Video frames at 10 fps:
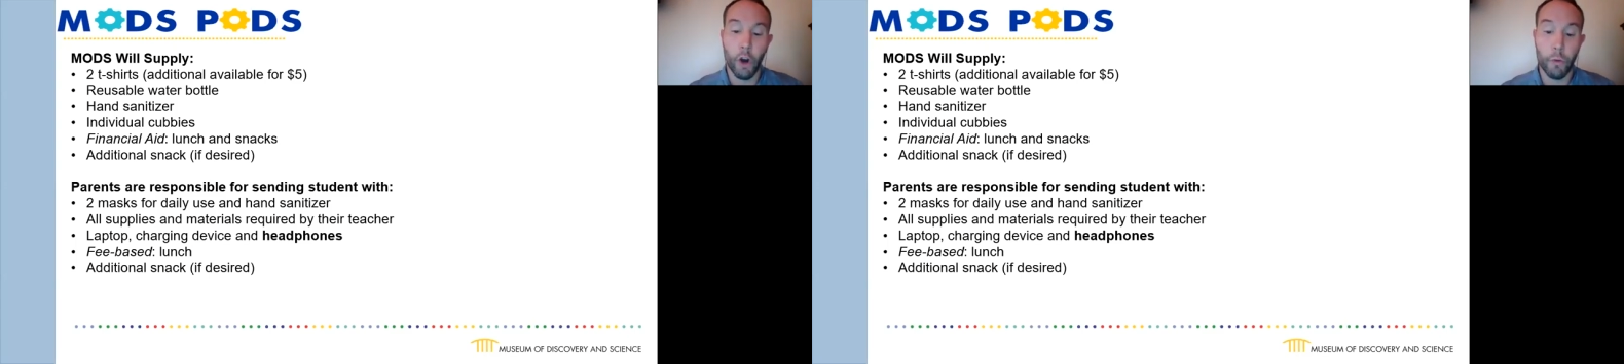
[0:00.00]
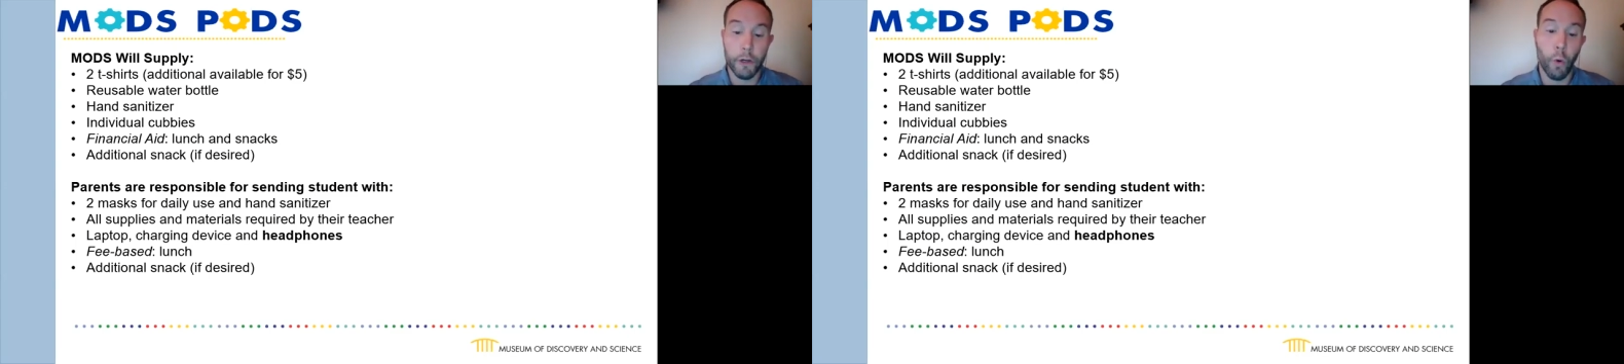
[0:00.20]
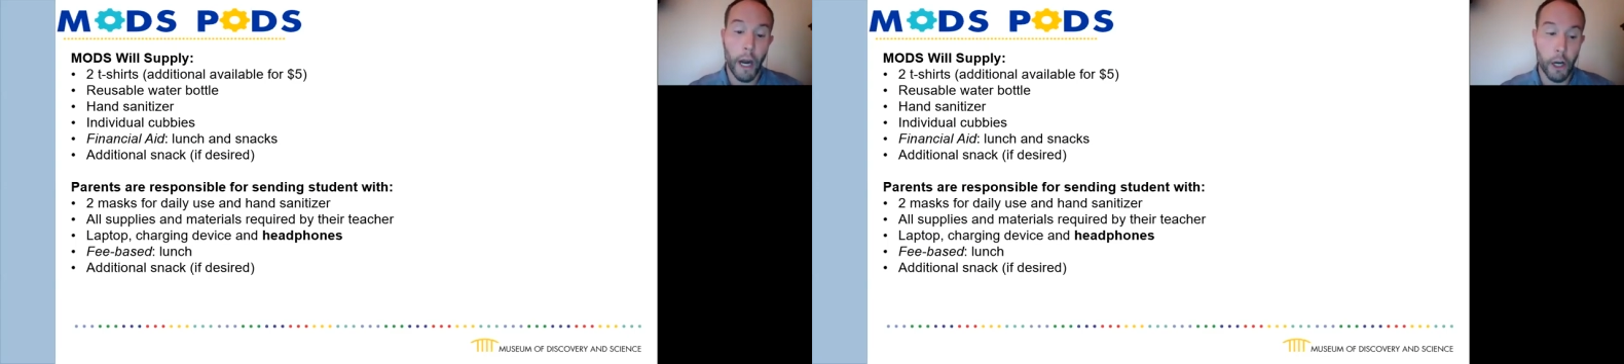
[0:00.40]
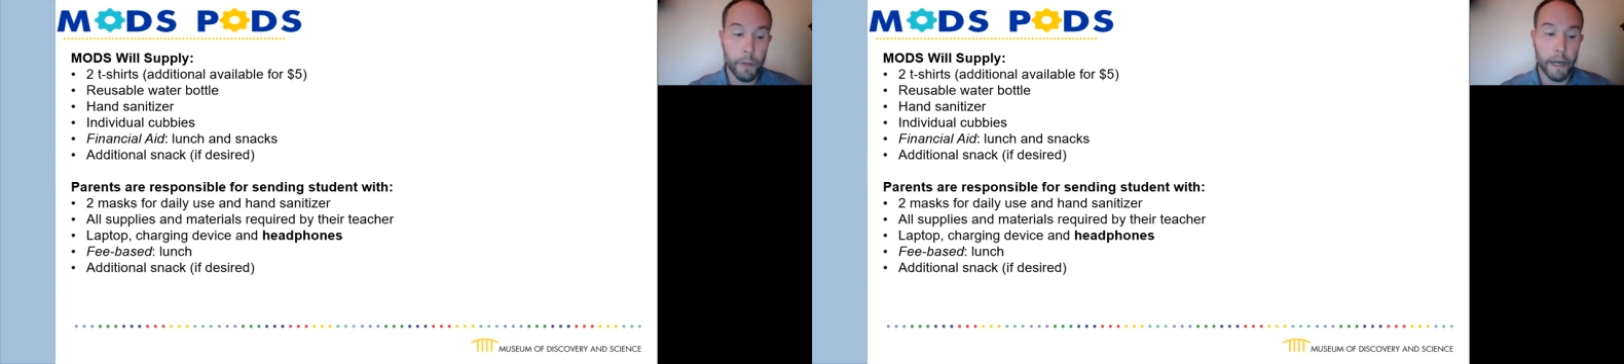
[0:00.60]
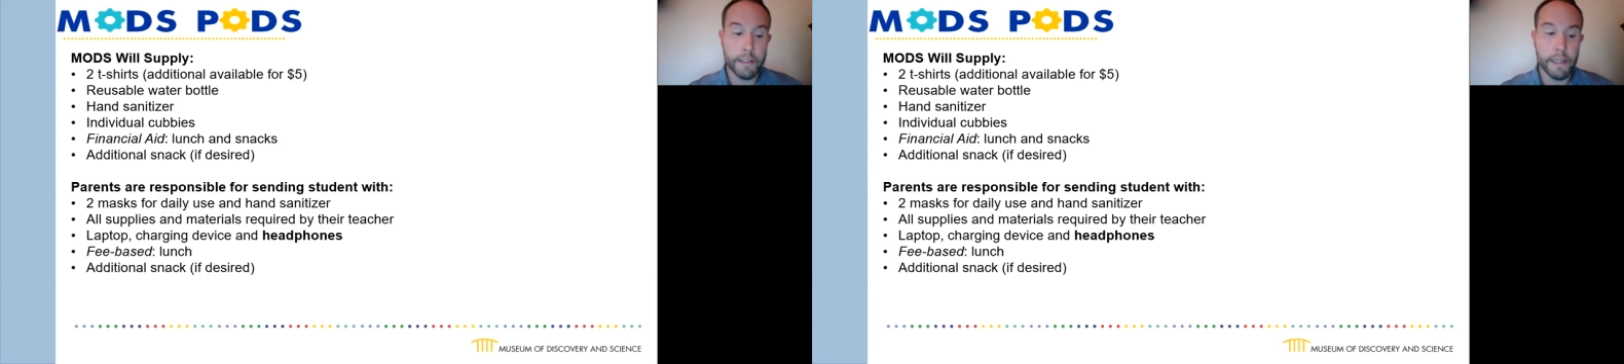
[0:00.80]
are required
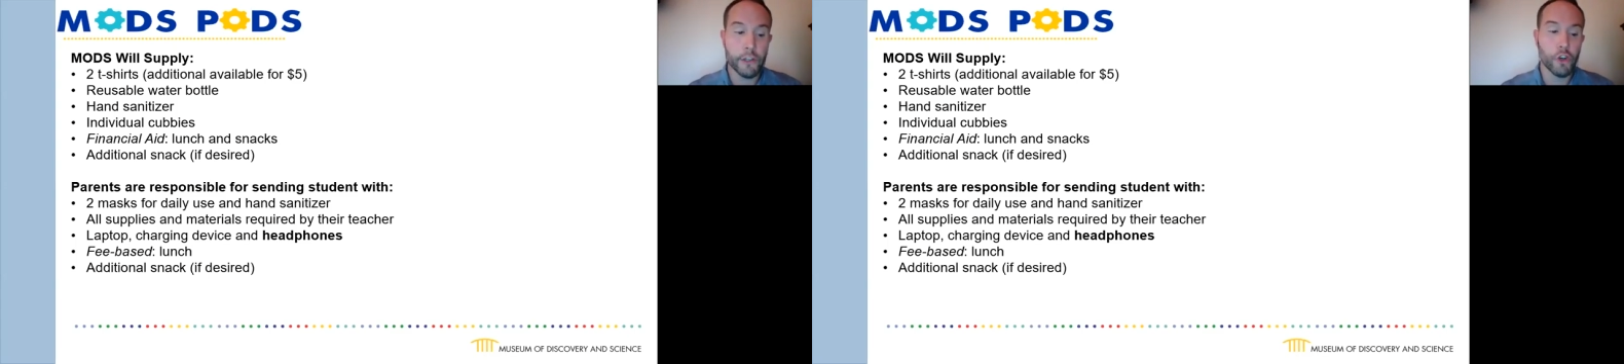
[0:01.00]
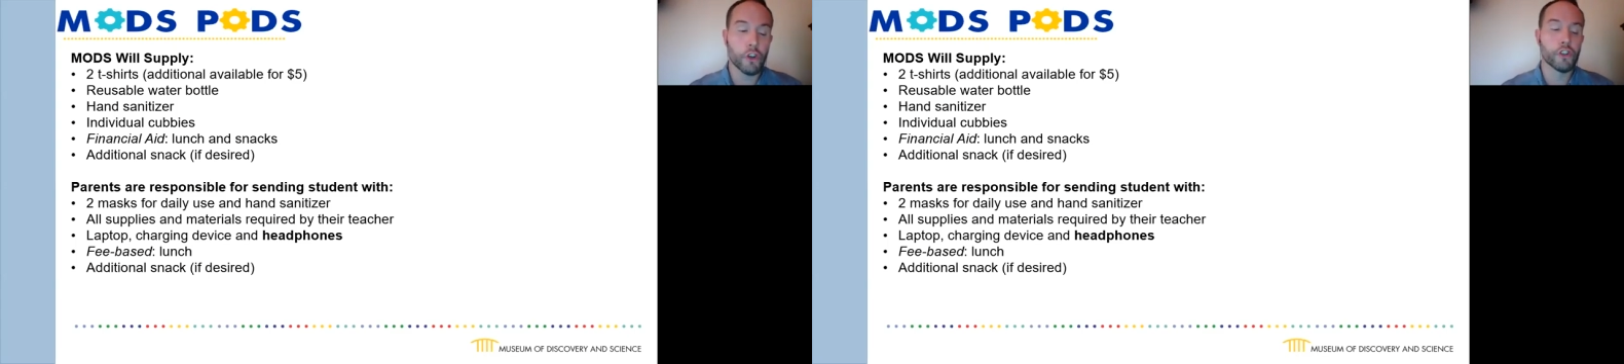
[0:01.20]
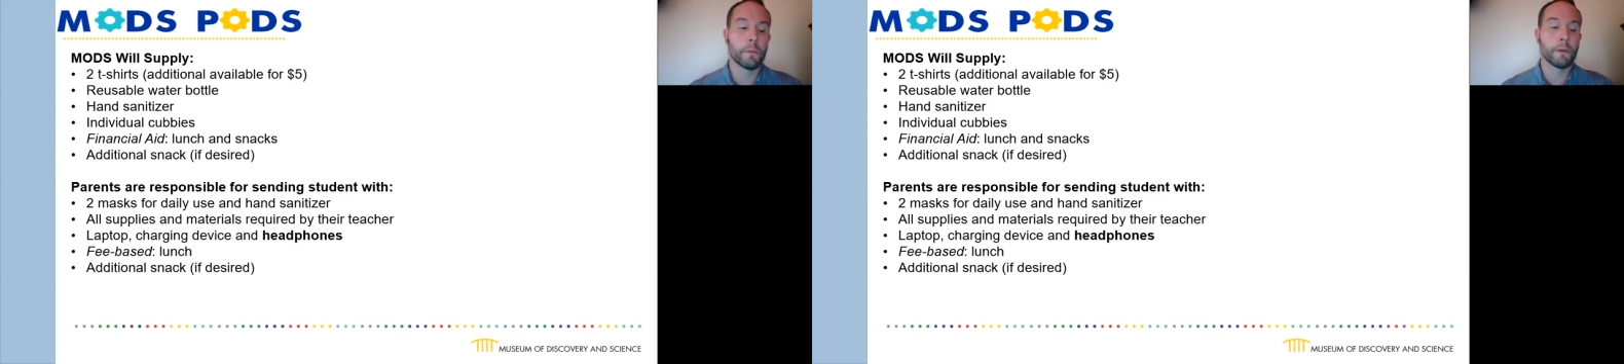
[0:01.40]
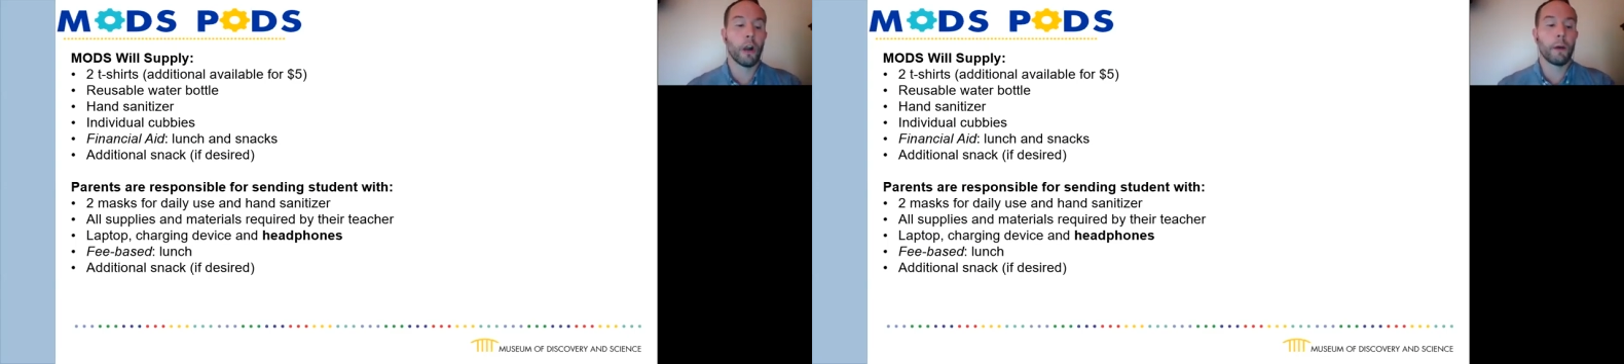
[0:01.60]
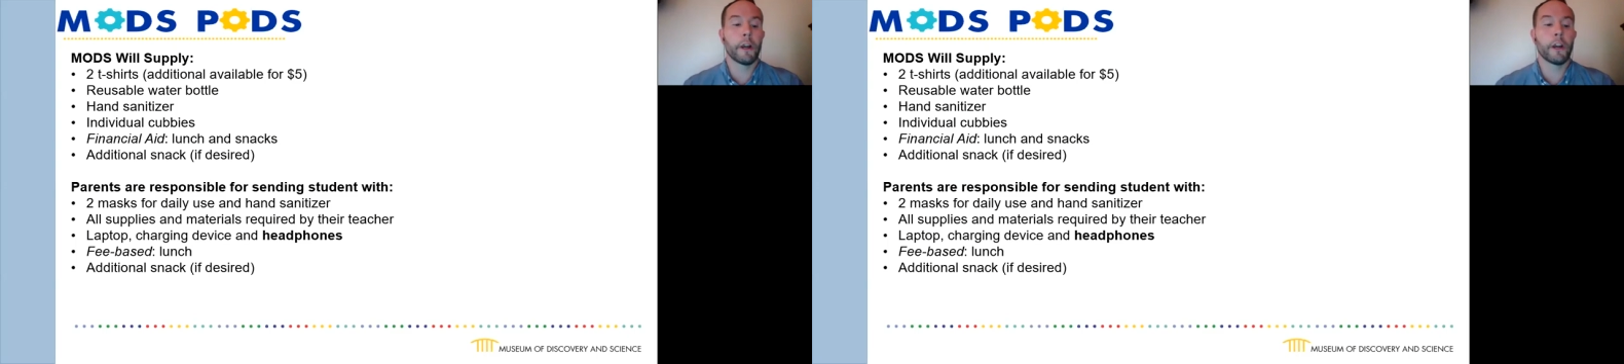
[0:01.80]
by the teacher should be
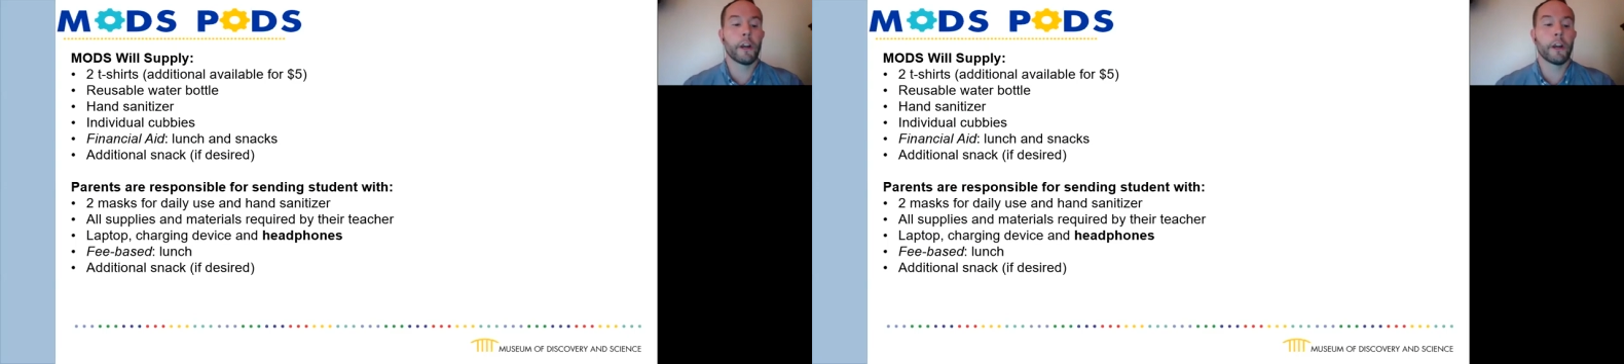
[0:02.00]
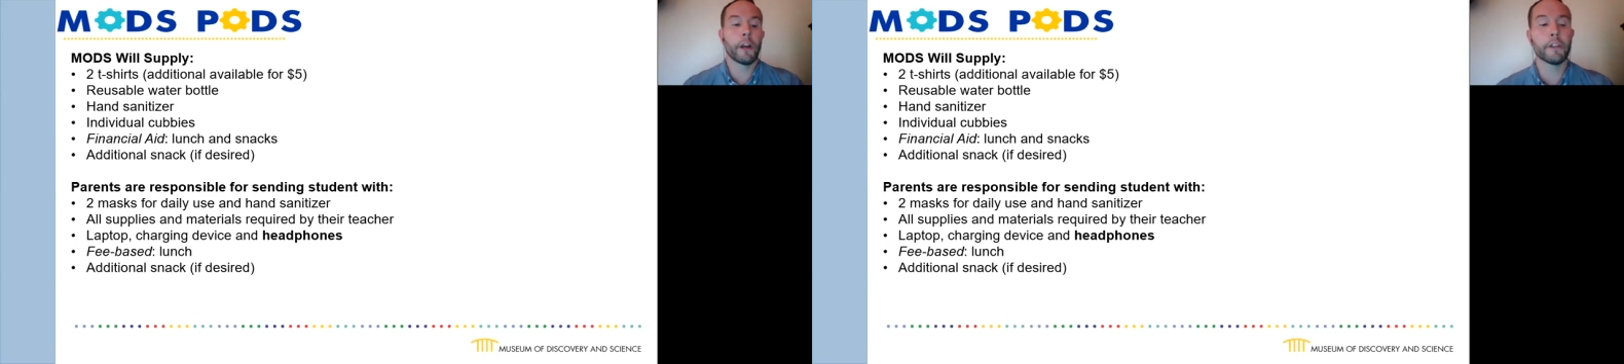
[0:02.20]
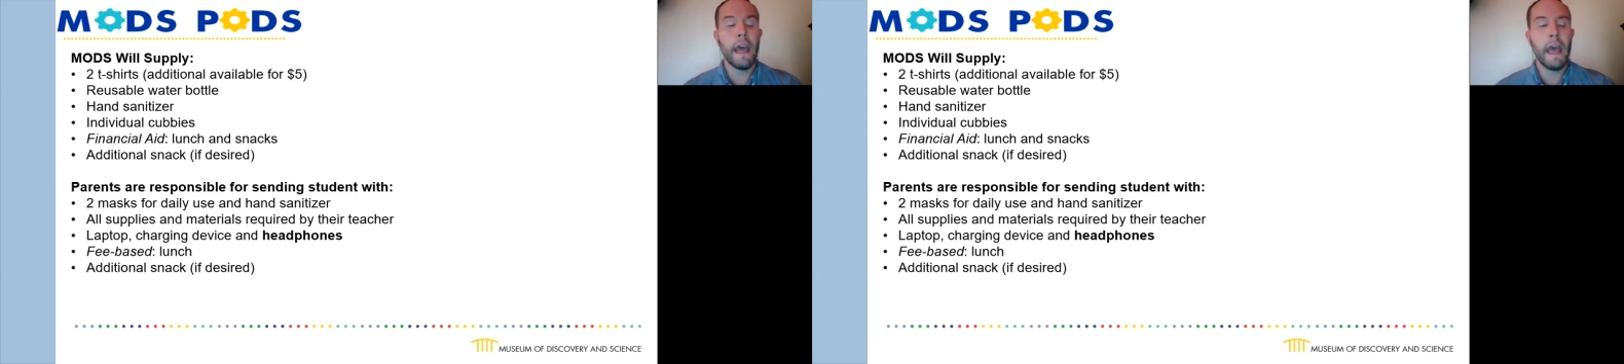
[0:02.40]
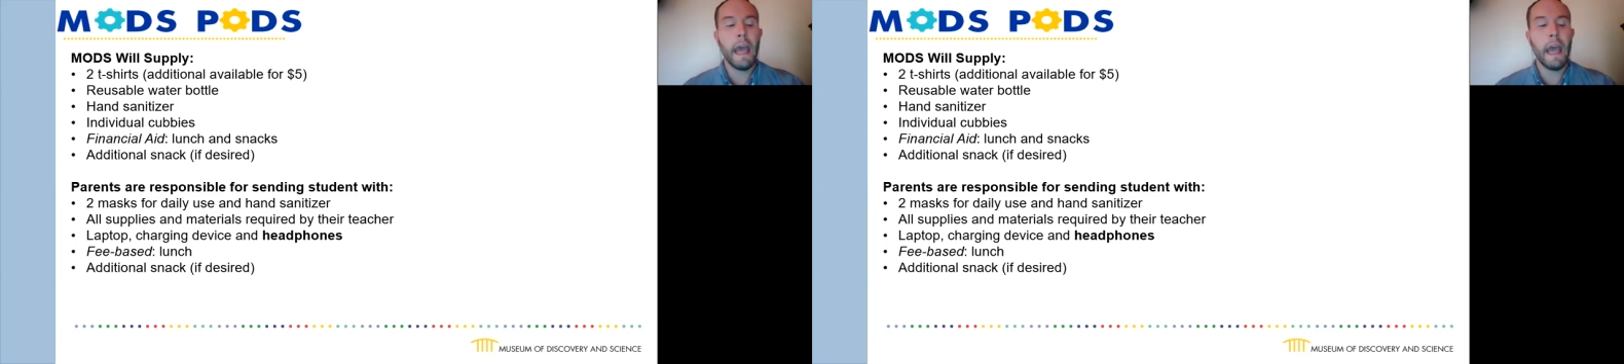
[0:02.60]
brought by your child.